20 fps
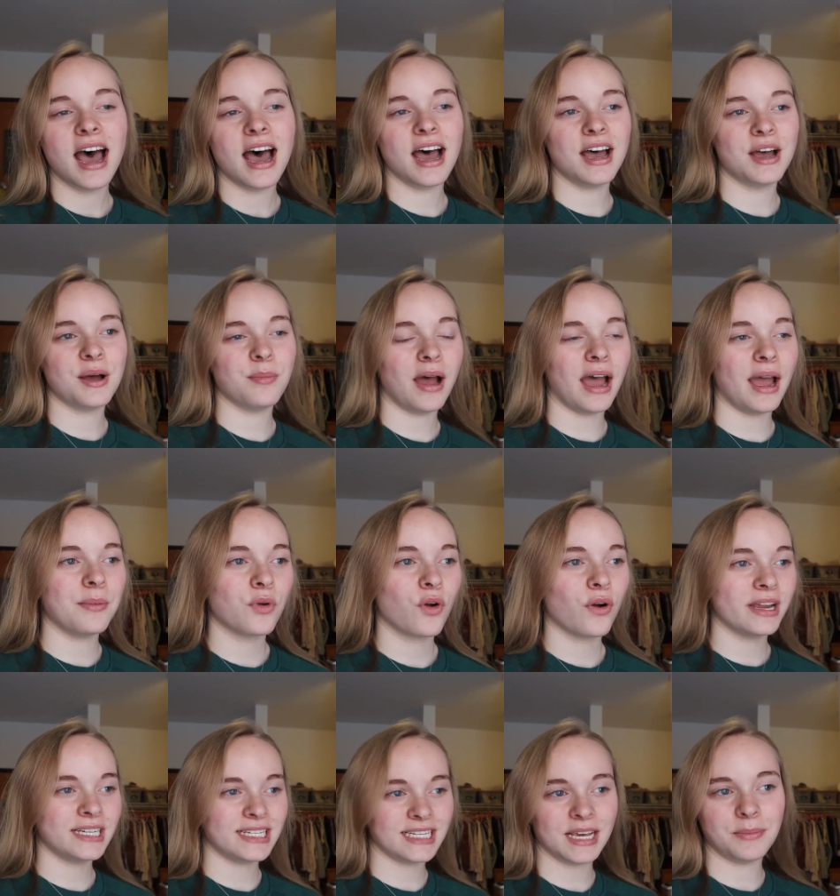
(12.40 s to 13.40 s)
Um, I'm
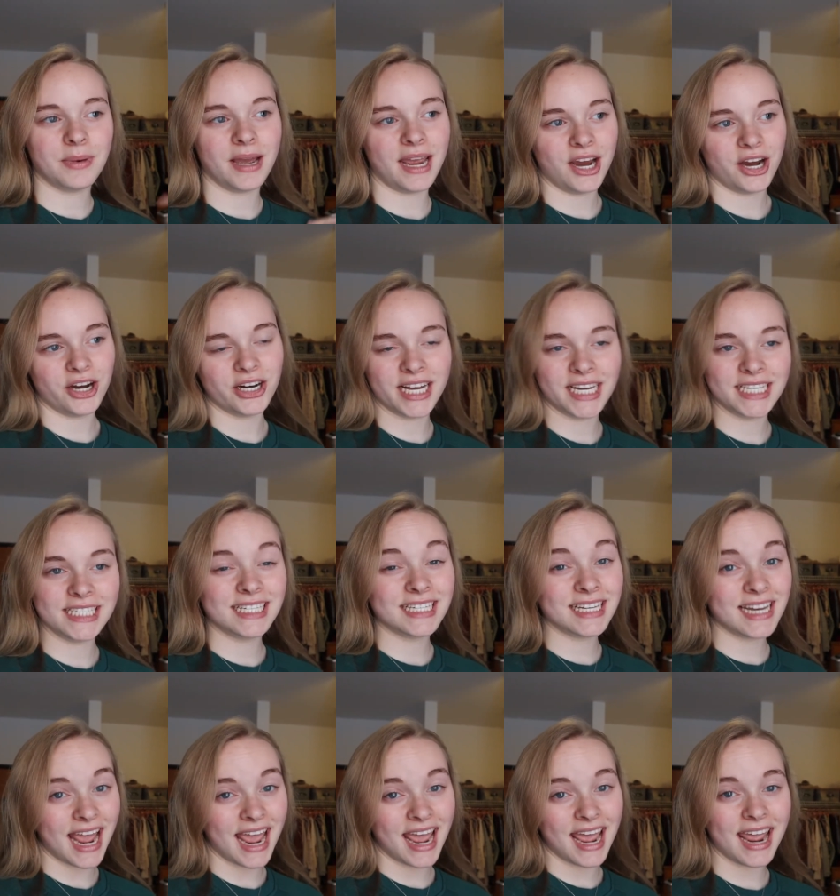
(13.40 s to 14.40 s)
going to get my hair done
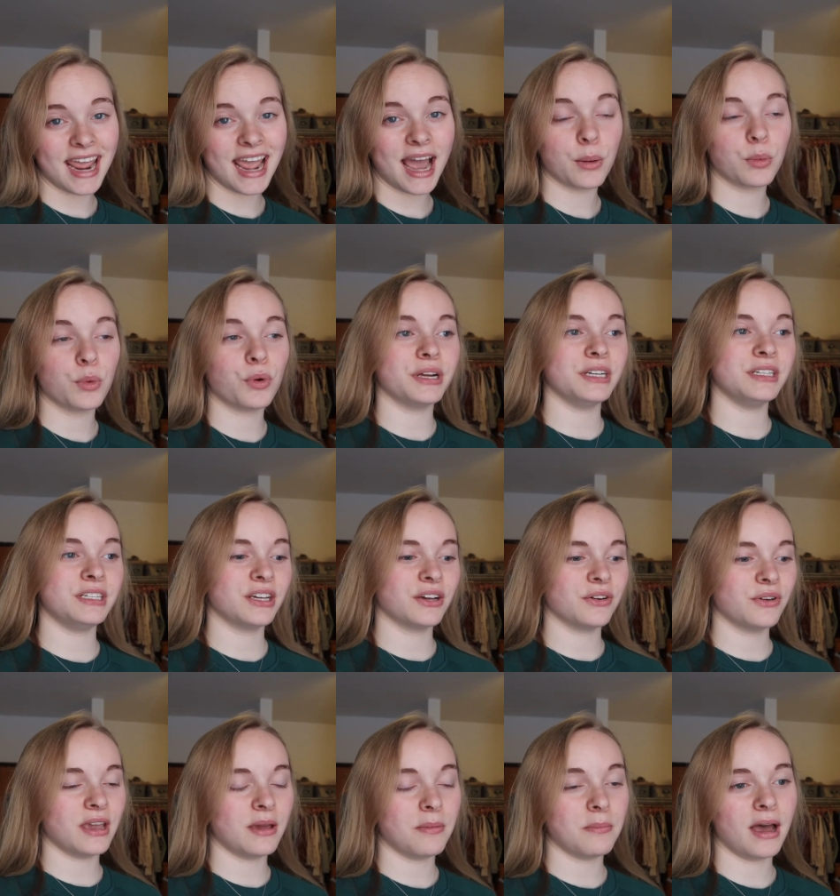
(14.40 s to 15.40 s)
today. I'm going to
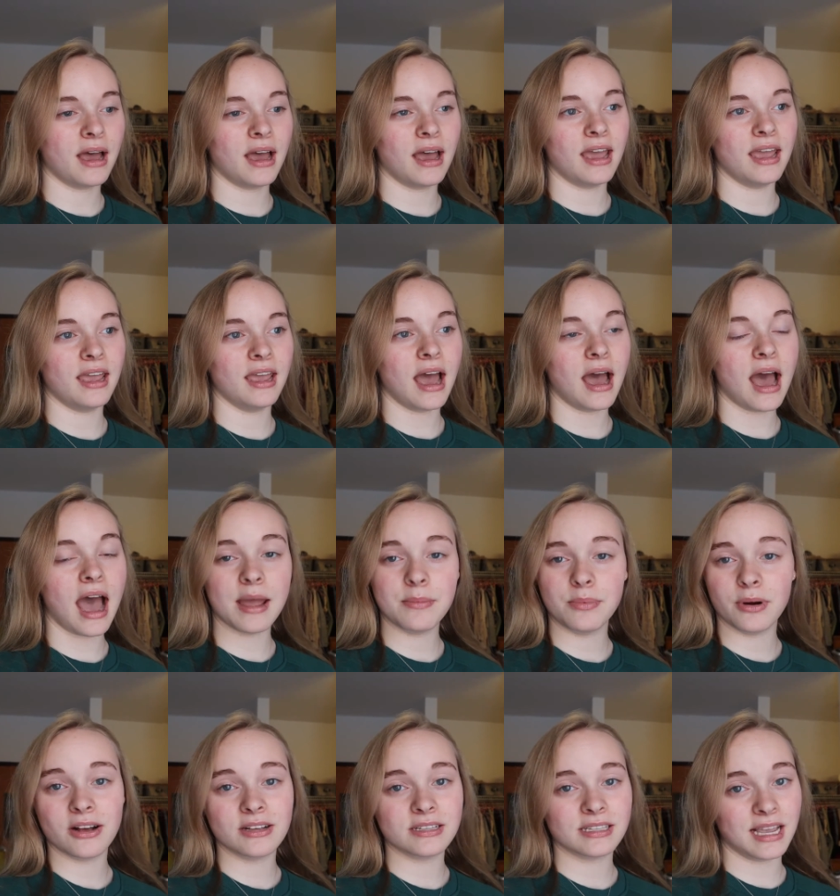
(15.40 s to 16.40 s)
go get my
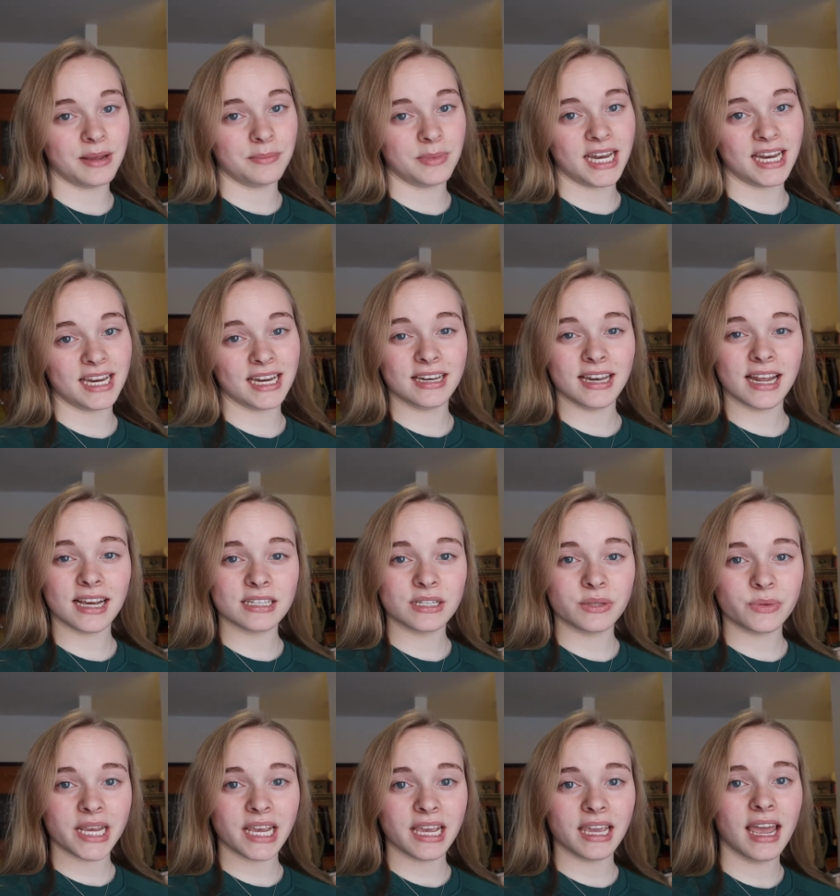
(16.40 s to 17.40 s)
eyebrows laminated
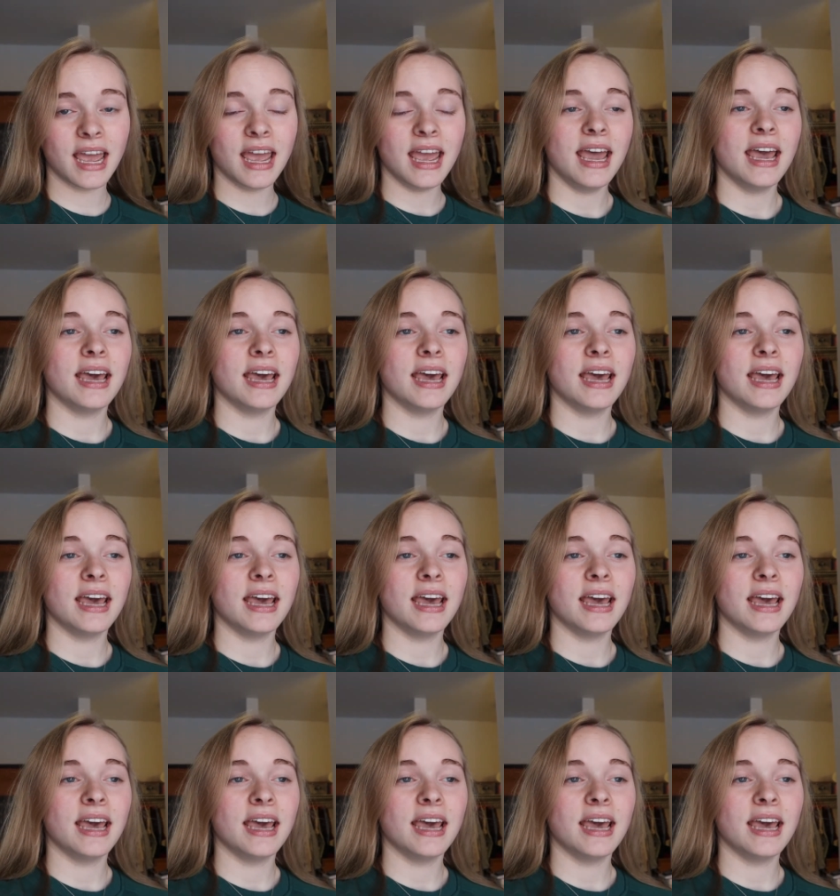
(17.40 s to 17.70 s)
next week.